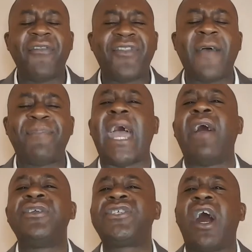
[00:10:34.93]
their
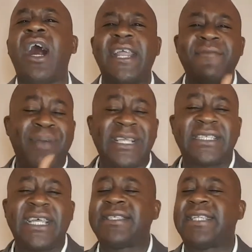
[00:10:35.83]
parents are in
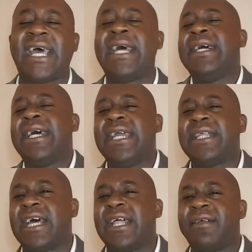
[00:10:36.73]
business. They're
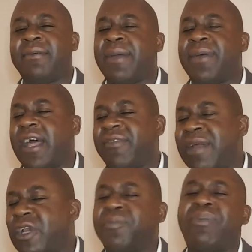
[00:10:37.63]
either maybe have
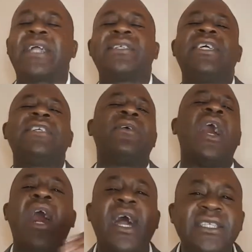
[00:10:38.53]
medical practices, they're
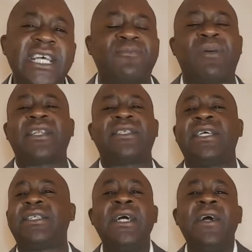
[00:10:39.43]
architects'
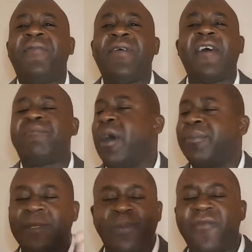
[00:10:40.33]
practices, they have
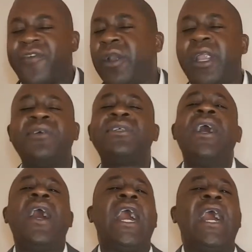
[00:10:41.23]
property portfolios.
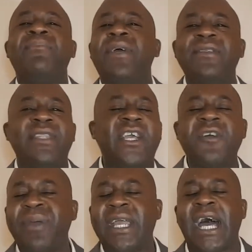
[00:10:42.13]
It
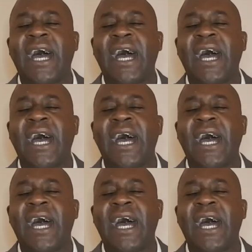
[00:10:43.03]
could be